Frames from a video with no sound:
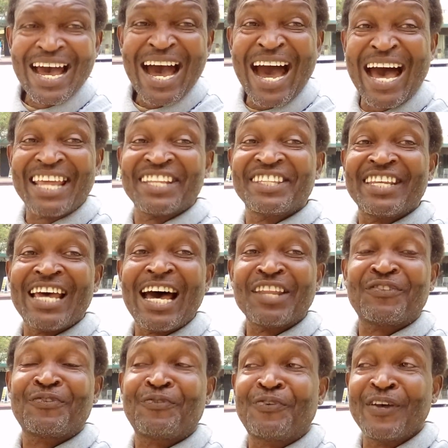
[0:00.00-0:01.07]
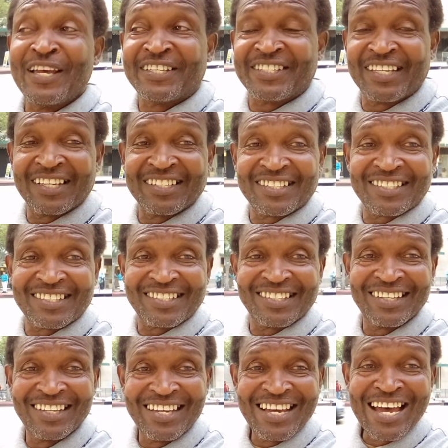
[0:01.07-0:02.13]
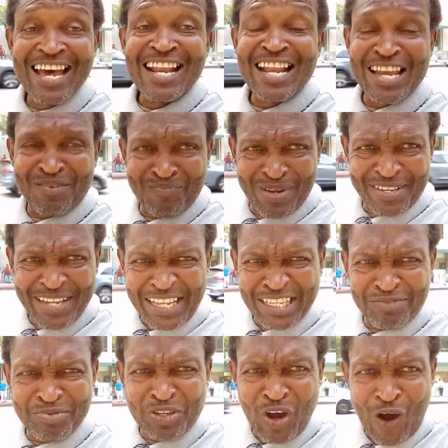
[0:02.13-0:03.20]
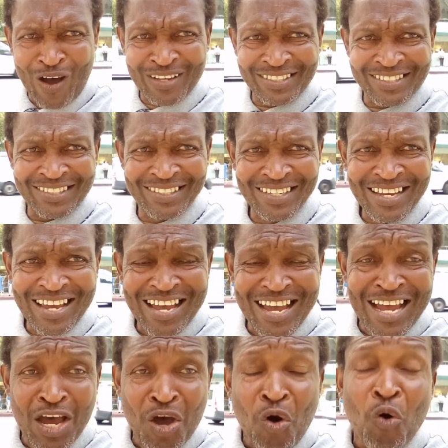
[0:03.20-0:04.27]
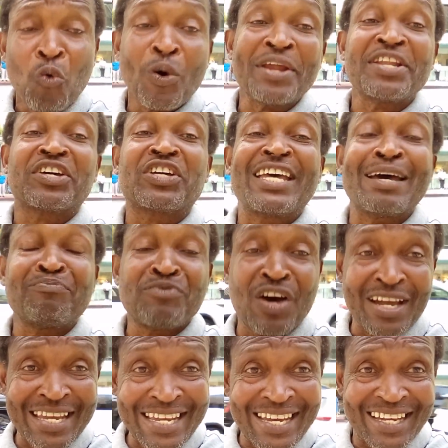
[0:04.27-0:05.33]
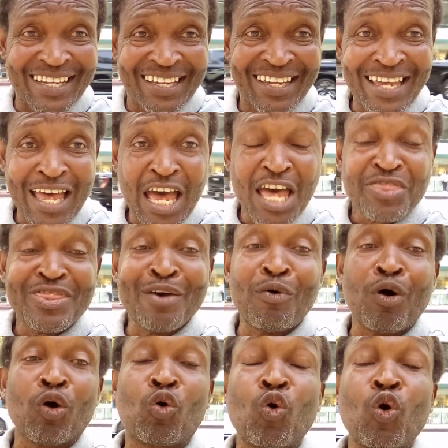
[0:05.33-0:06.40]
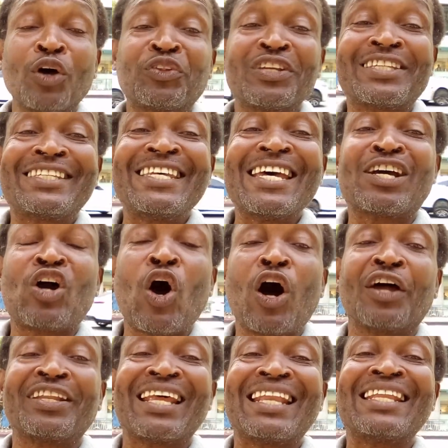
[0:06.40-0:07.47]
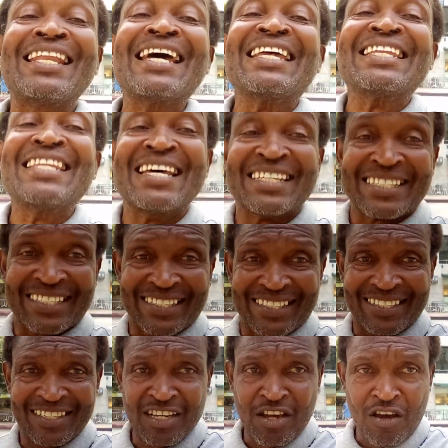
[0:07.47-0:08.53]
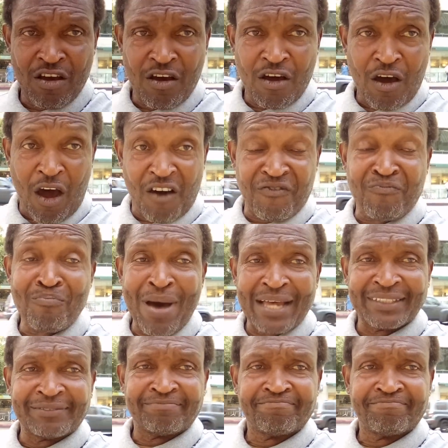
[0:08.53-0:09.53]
And they had faces like men. That is because when they came down here, they were going to take on the likeness of man.